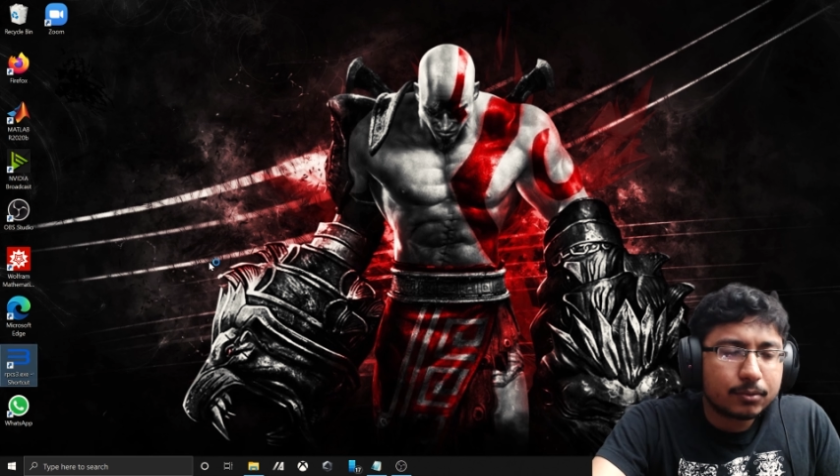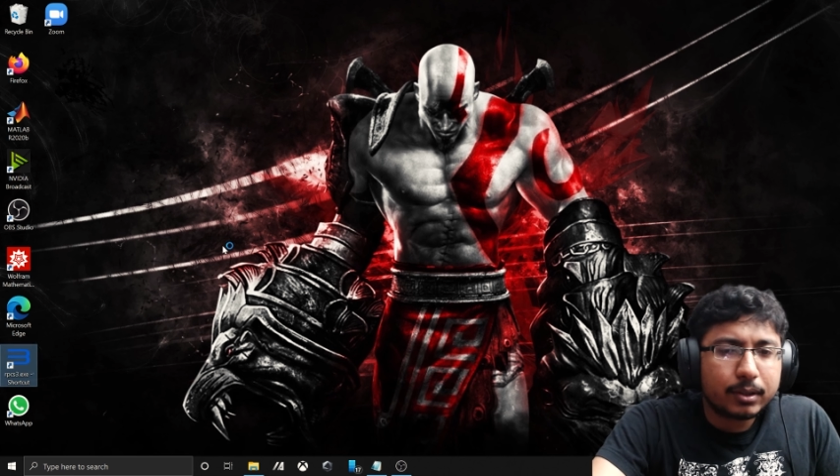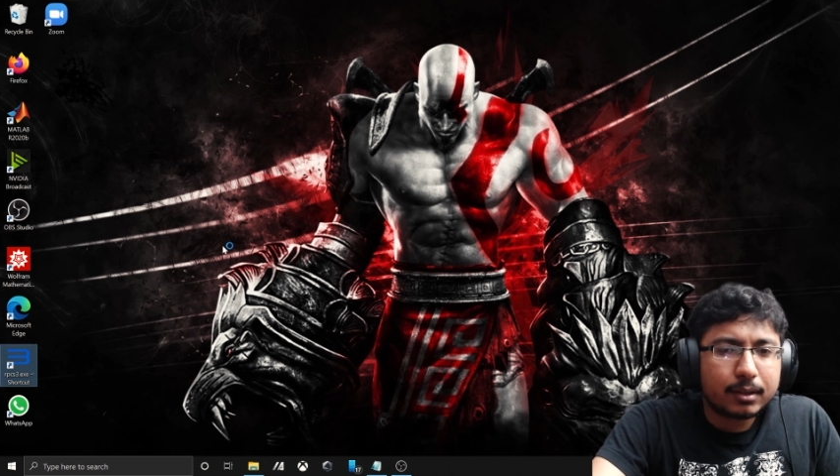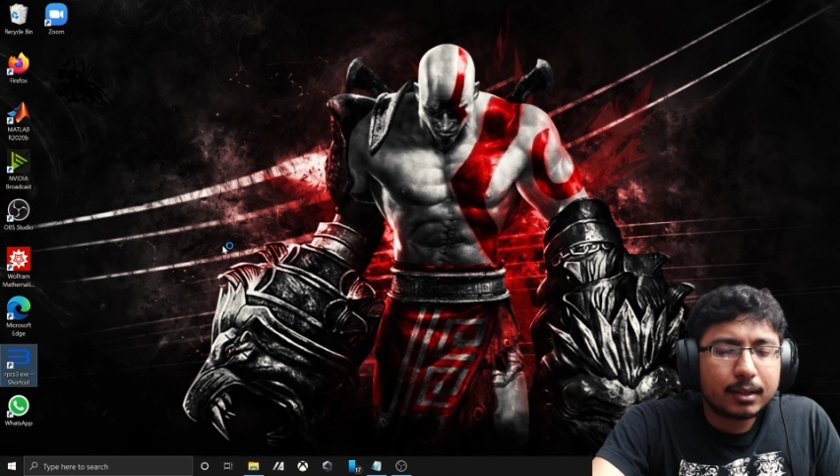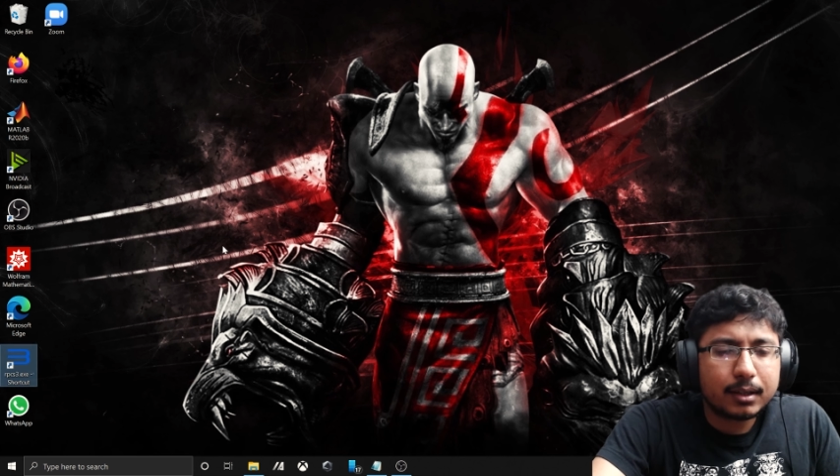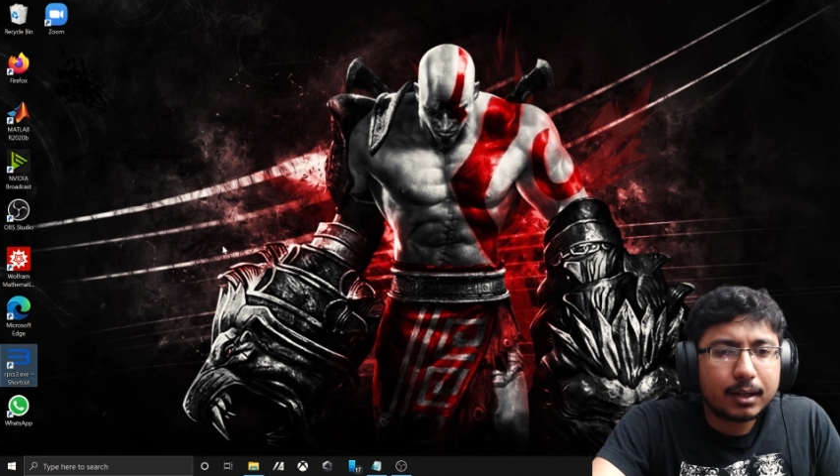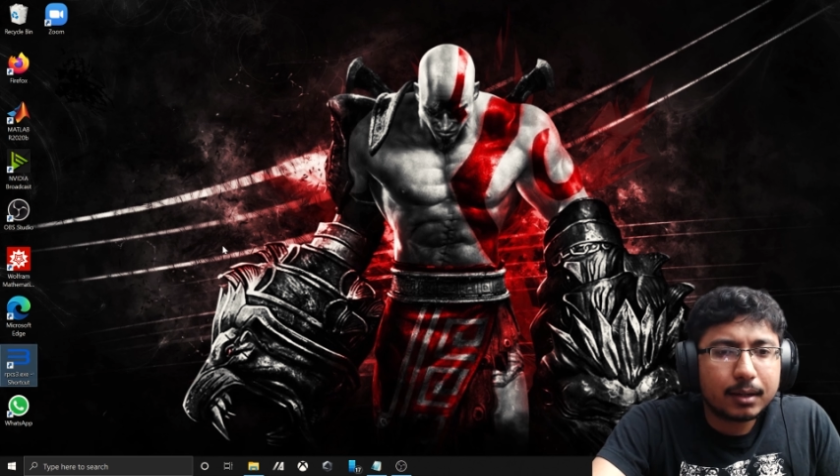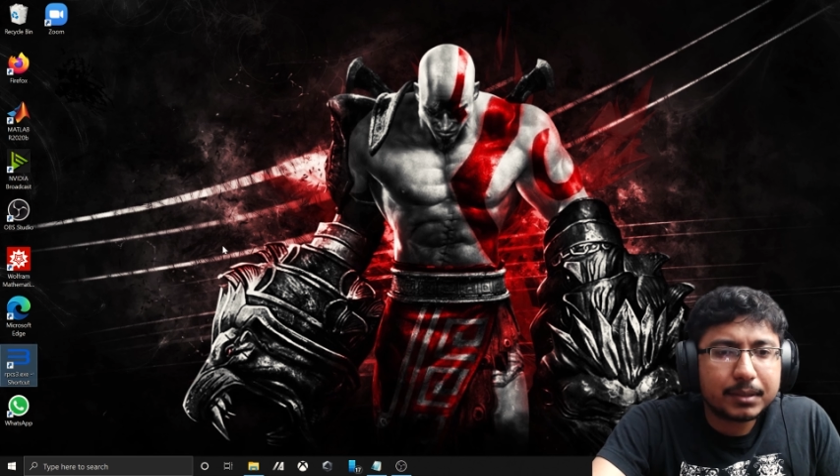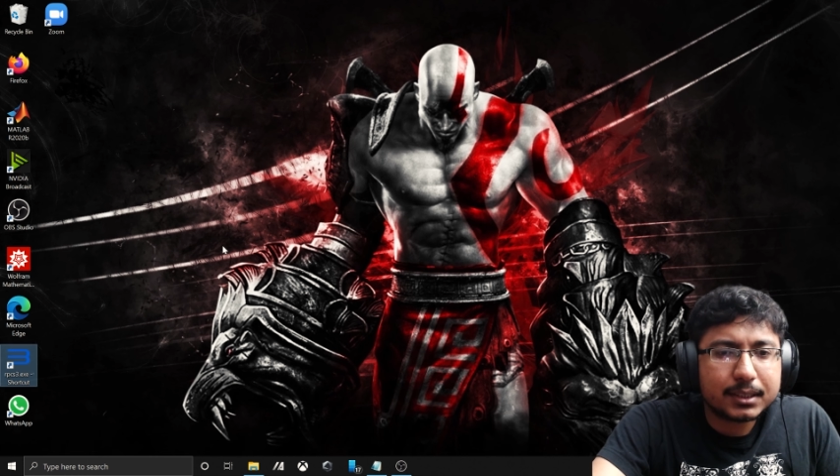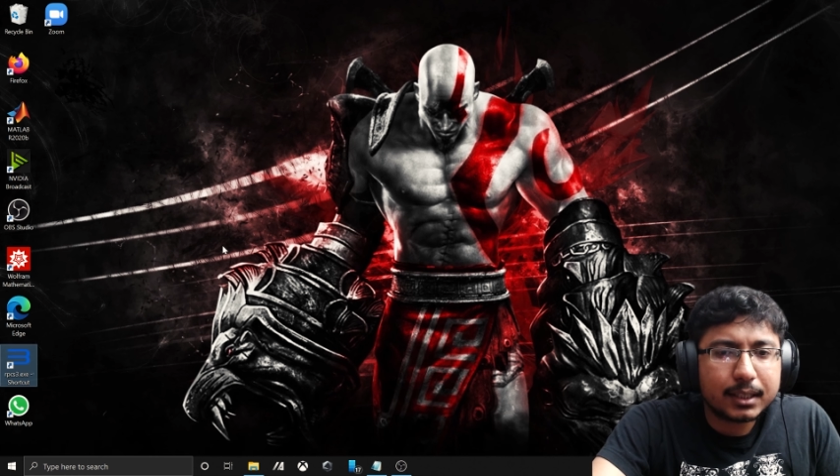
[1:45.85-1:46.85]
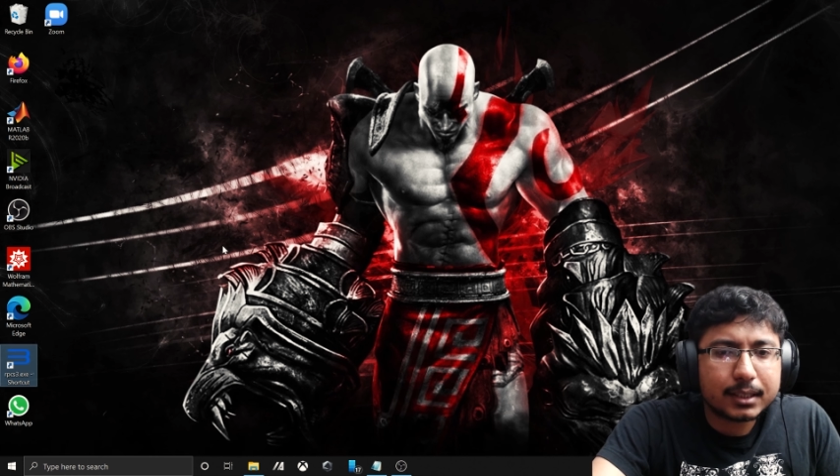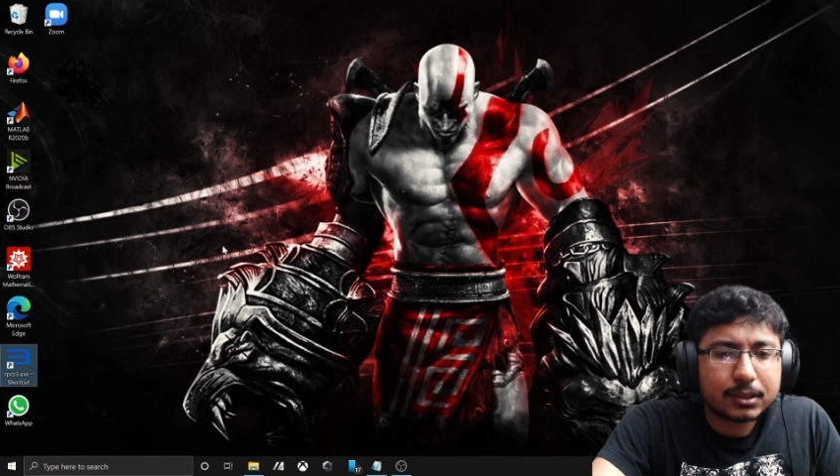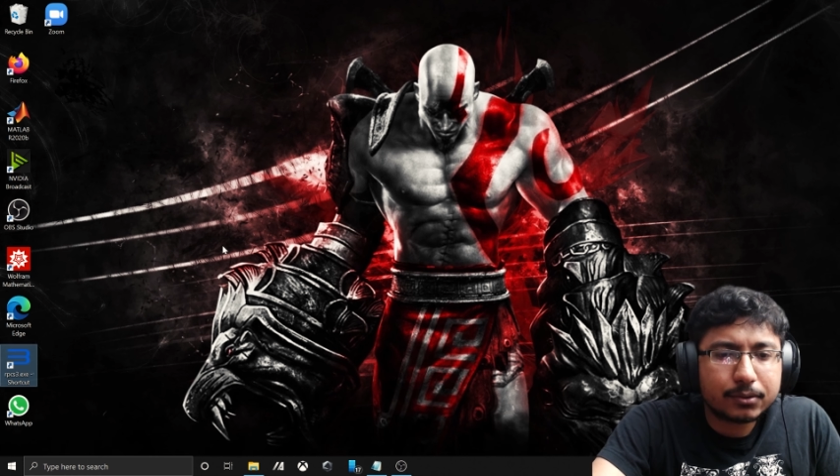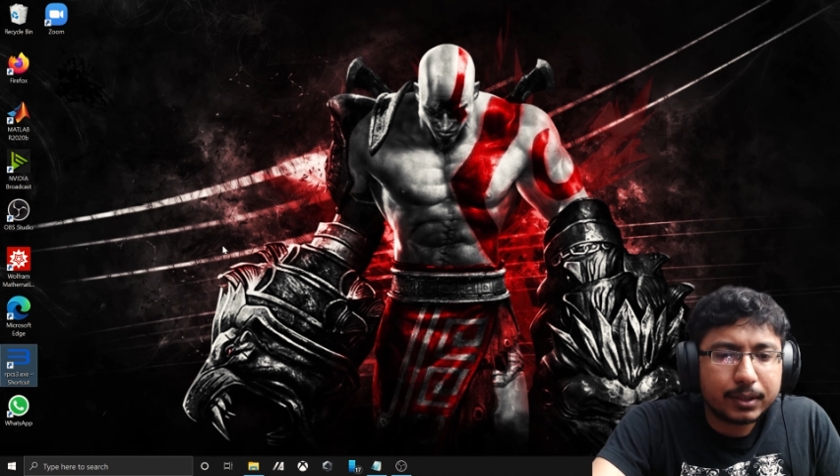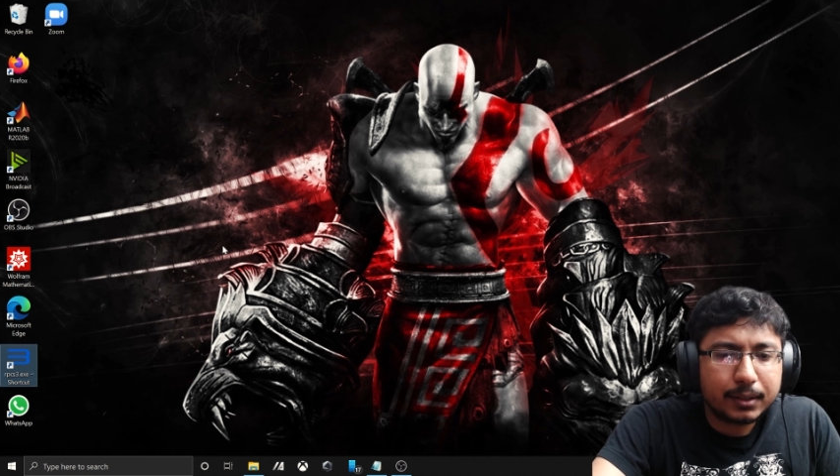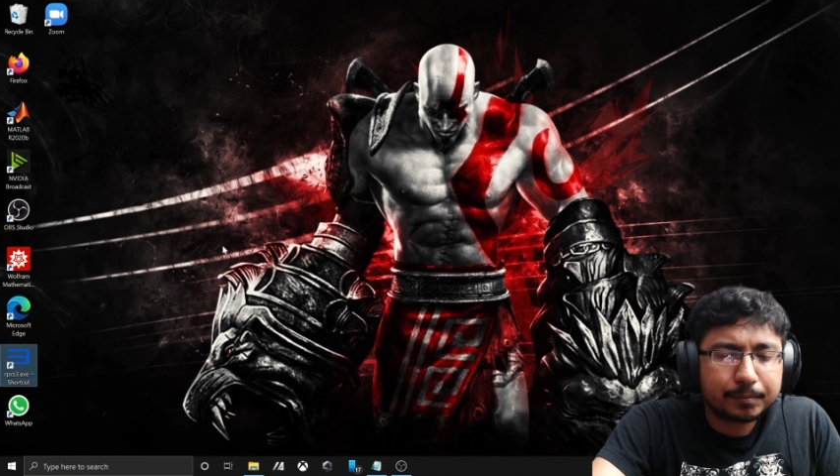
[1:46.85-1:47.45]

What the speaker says: with RPCS3.